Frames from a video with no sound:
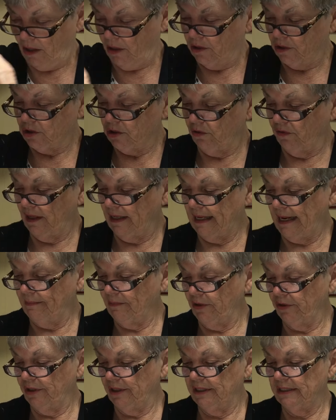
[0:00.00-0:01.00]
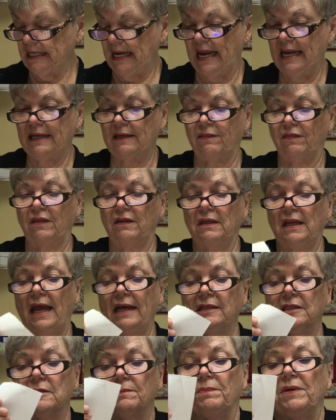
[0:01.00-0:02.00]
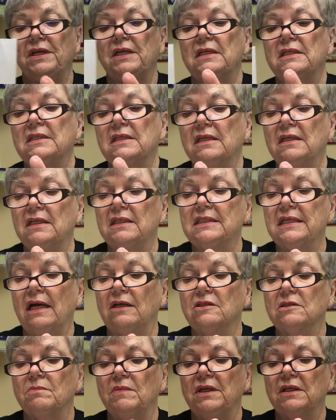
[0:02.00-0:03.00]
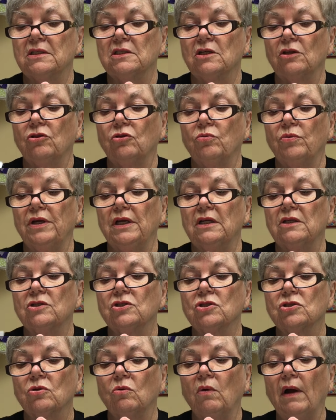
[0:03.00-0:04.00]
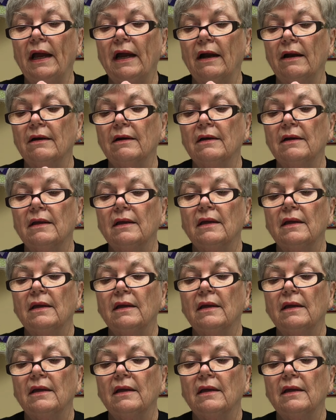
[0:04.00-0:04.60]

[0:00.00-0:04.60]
So then I'm going to take the next piece, and it tells me it's a 3-inch square.